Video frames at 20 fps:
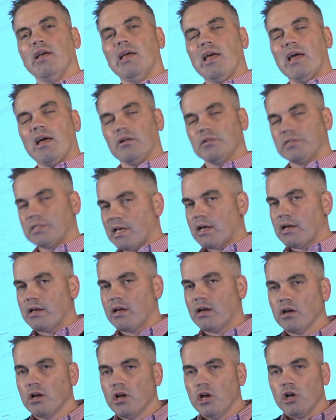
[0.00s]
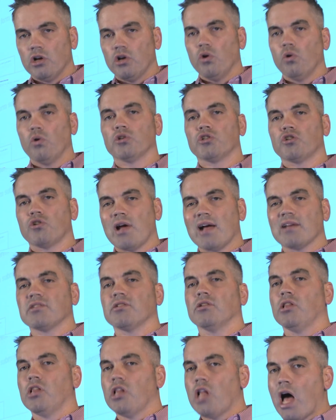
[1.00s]
And I'll tell you, Google tracks a
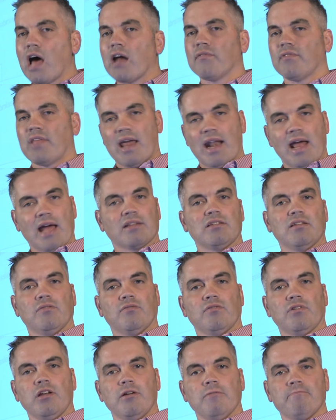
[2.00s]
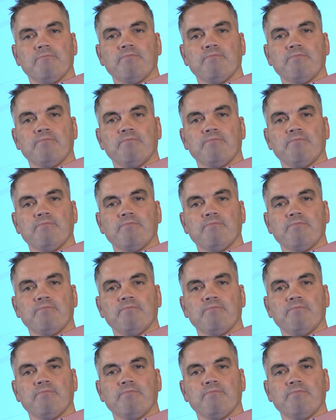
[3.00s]
lot of that activity.